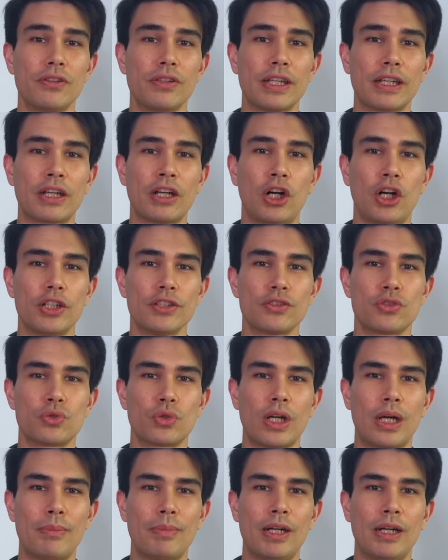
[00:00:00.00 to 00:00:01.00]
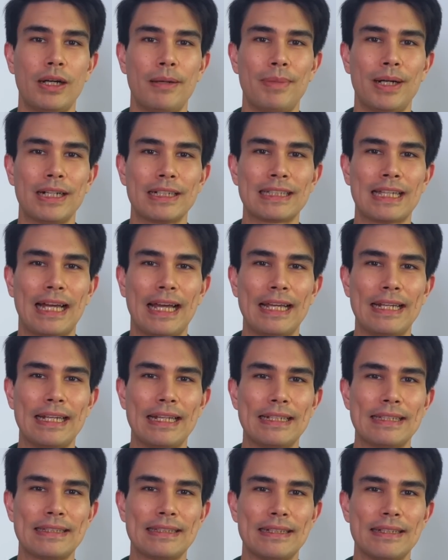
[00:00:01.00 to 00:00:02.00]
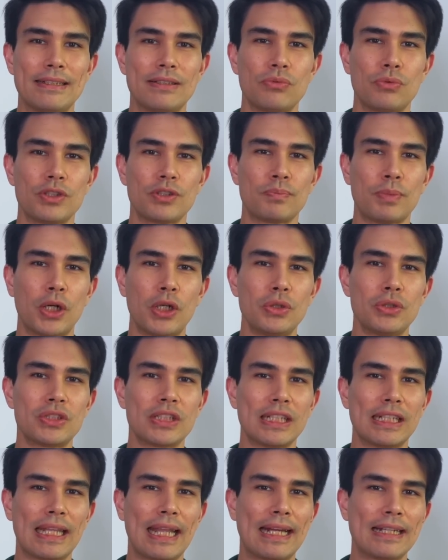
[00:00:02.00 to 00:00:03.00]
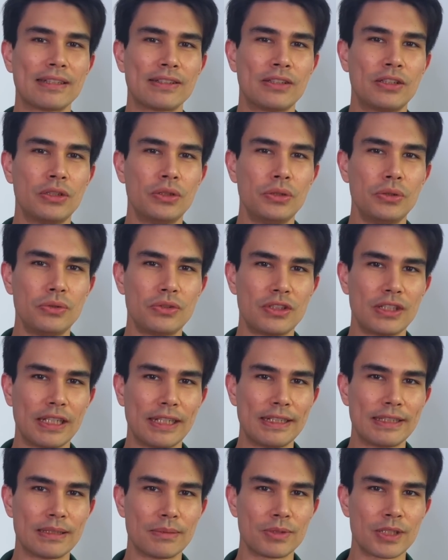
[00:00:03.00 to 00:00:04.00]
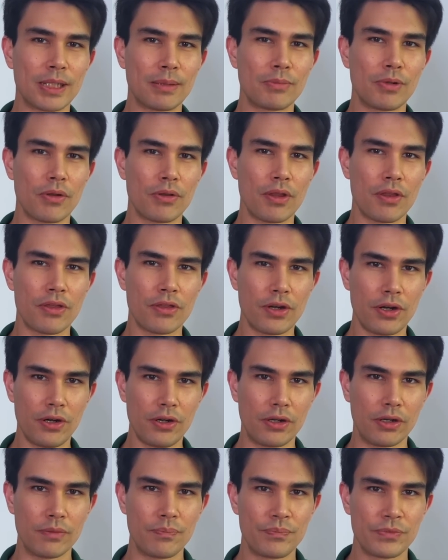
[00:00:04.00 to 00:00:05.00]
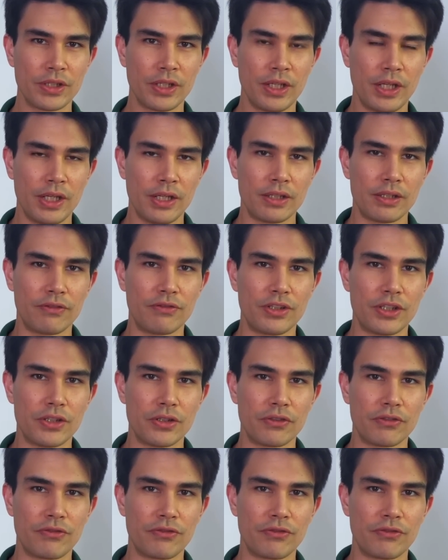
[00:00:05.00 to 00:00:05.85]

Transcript: that caused drama among Thai netizens was posted last Tuesday, September the 3rd. The video